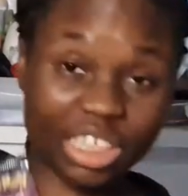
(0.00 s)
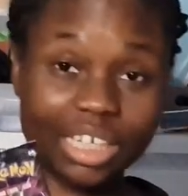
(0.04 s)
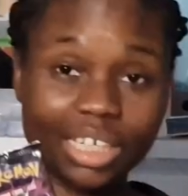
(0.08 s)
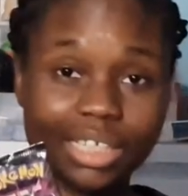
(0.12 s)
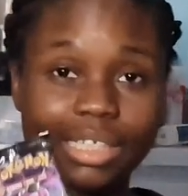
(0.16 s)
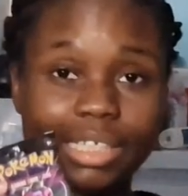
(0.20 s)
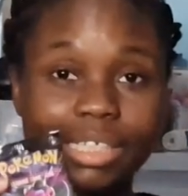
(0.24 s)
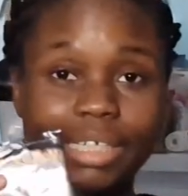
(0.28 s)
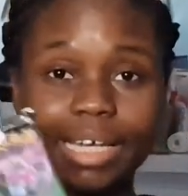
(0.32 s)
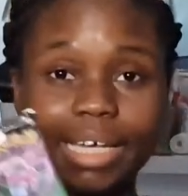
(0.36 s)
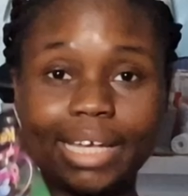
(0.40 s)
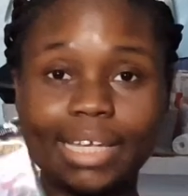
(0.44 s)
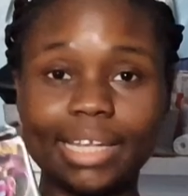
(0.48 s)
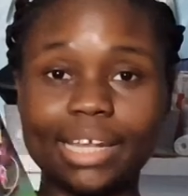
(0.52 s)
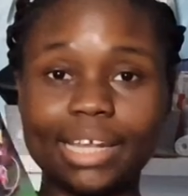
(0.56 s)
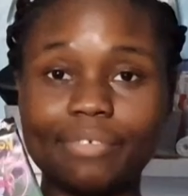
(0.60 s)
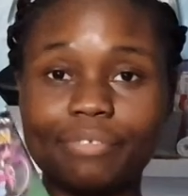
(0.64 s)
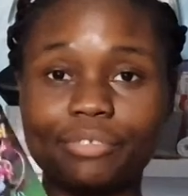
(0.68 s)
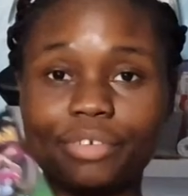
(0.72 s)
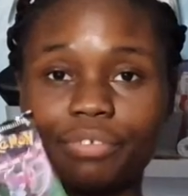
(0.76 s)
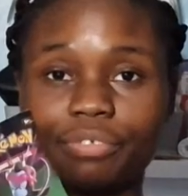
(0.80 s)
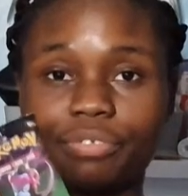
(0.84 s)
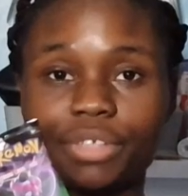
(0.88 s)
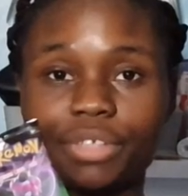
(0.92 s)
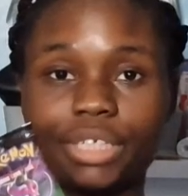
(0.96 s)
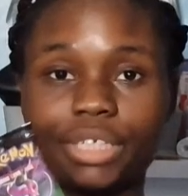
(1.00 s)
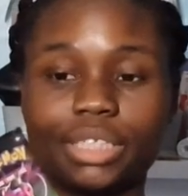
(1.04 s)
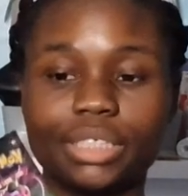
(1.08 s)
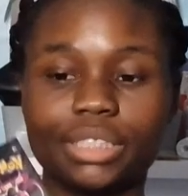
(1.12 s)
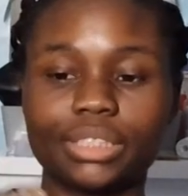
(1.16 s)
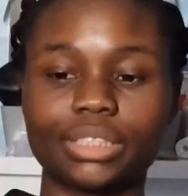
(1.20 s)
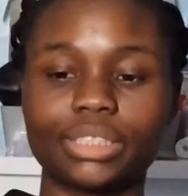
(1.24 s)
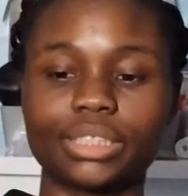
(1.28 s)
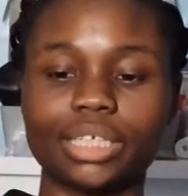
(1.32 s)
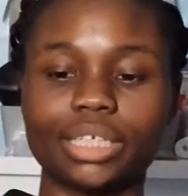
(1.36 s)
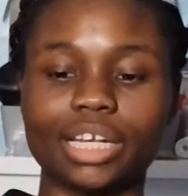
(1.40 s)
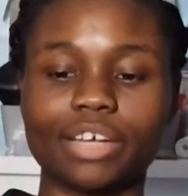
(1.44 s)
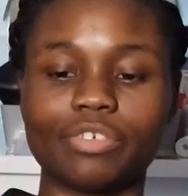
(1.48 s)
11 of these,
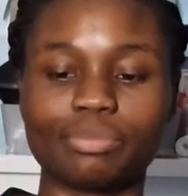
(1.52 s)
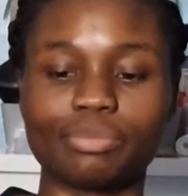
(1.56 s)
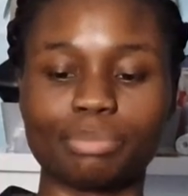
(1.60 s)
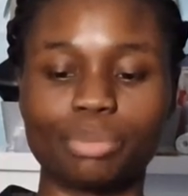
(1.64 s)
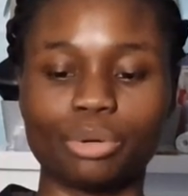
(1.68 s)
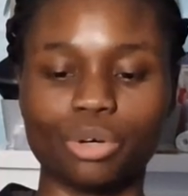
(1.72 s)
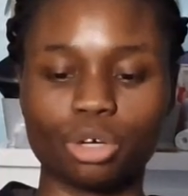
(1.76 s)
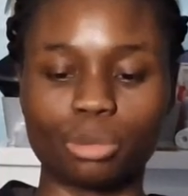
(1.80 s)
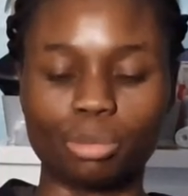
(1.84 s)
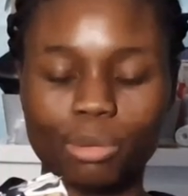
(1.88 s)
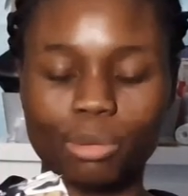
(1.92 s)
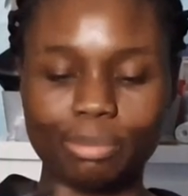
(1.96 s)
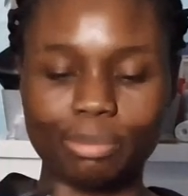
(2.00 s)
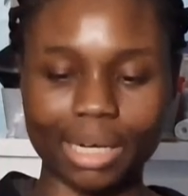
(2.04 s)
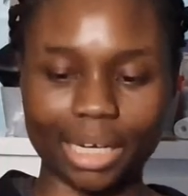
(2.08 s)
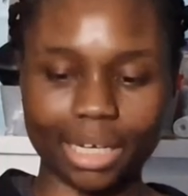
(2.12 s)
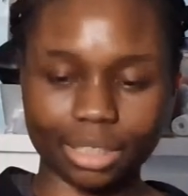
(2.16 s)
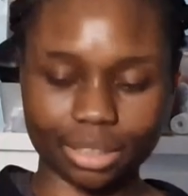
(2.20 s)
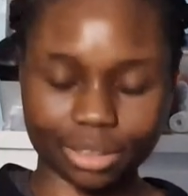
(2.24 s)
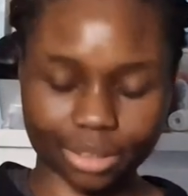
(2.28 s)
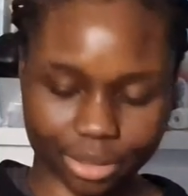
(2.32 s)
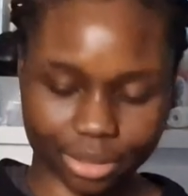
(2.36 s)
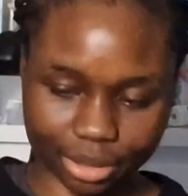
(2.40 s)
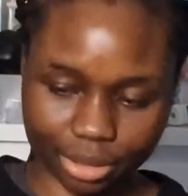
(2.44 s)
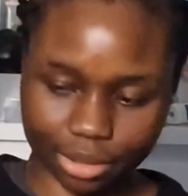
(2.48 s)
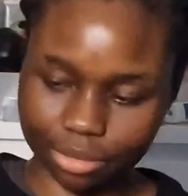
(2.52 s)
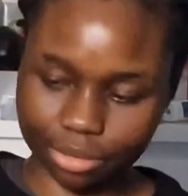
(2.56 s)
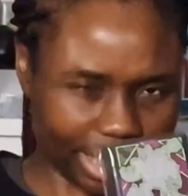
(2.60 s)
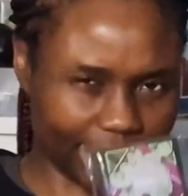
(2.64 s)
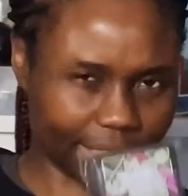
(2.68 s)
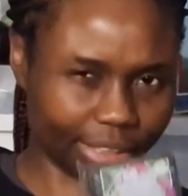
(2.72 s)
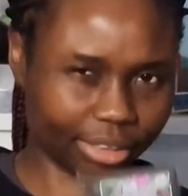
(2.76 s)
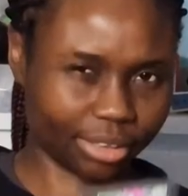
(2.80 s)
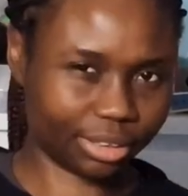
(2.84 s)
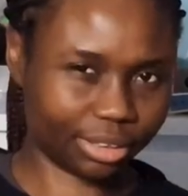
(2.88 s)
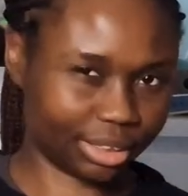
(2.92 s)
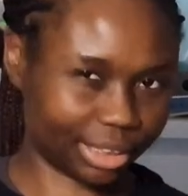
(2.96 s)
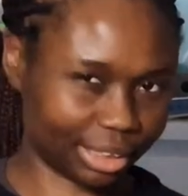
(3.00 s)
11 Pokemon packs. You get
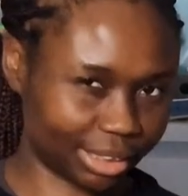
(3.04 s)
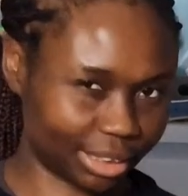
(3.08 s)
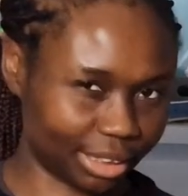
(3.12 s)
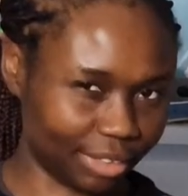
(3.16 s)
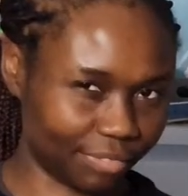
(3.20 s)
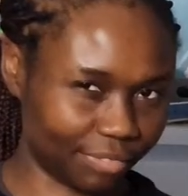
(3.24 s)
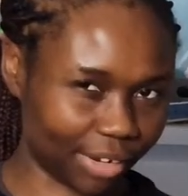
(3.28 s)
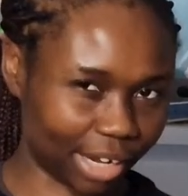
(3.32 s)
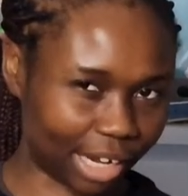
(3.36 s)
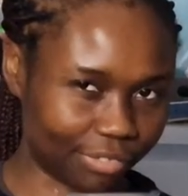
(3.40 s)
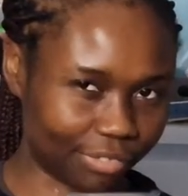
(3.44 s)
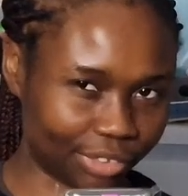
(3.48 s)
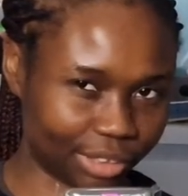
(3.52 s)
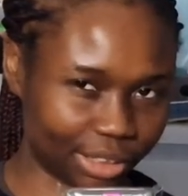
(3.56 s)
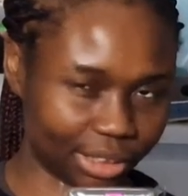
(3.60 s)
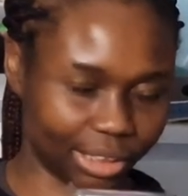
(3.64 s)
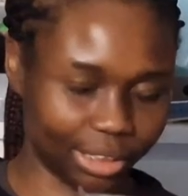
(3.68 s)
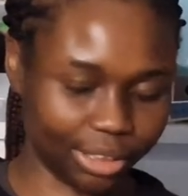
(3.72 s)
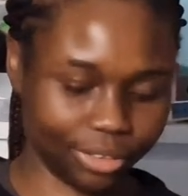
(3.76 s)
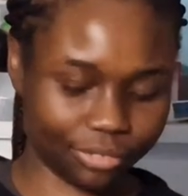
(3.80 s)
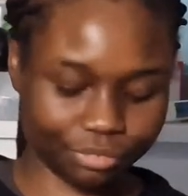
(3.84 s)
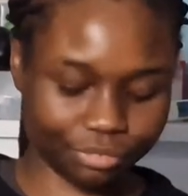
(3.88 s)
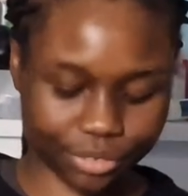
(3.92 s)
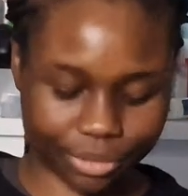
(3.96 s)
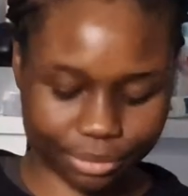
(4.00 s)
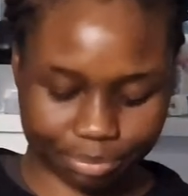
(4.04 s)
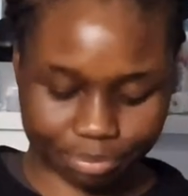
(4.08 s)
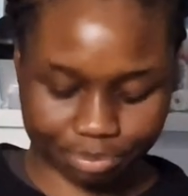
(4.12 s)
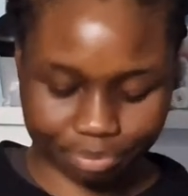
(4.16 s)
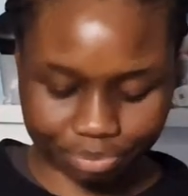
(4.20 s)
65 sleeves